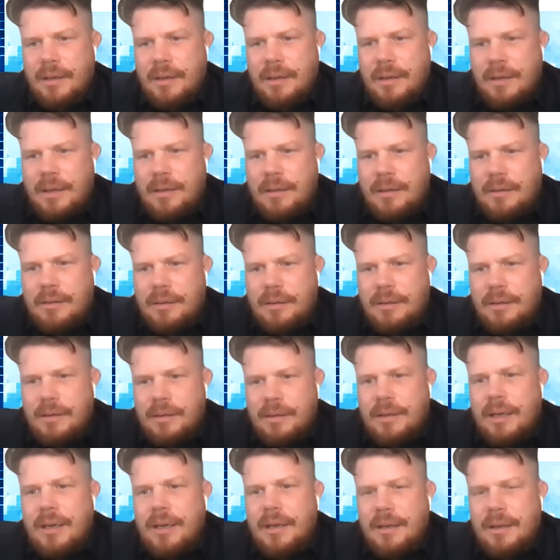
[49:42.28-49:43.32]

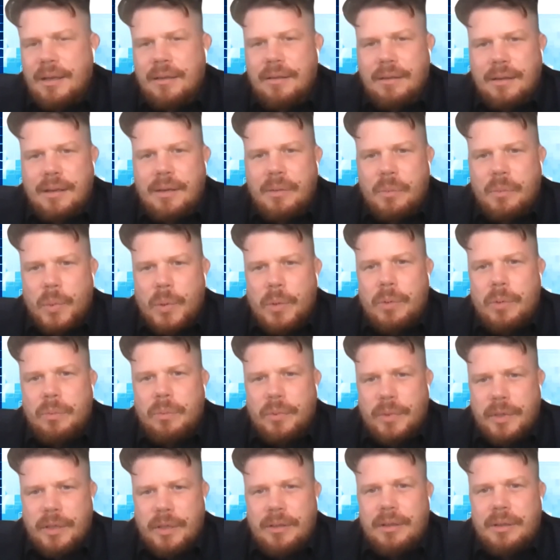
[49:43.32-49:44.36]
and yeah, that will
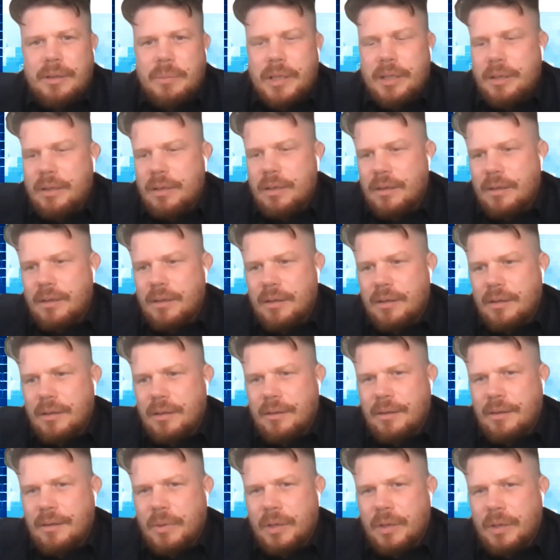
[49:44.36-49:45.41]
really be
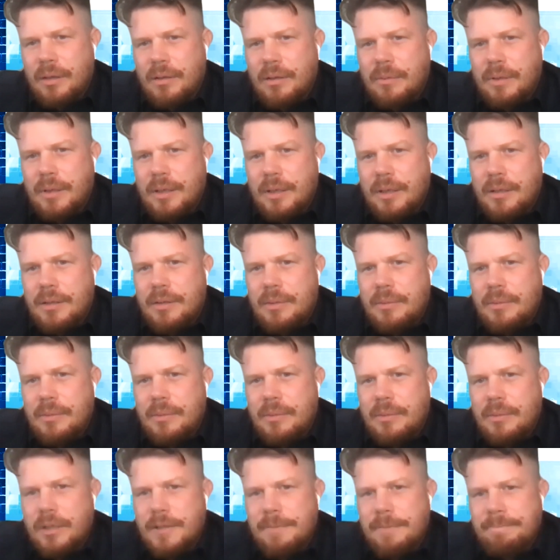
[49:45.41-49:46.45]
something that we need to
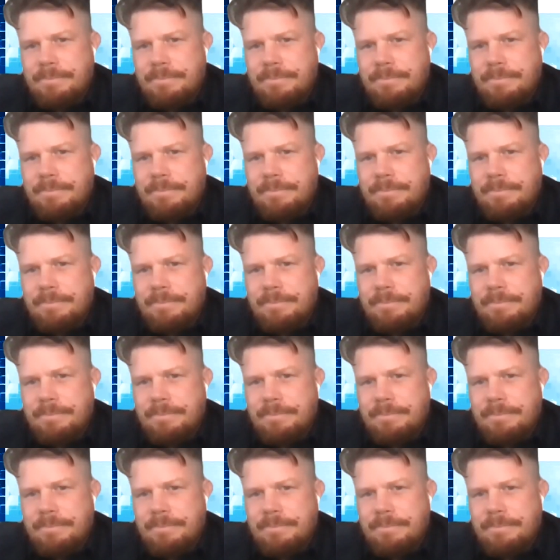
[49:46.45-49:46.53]
watch.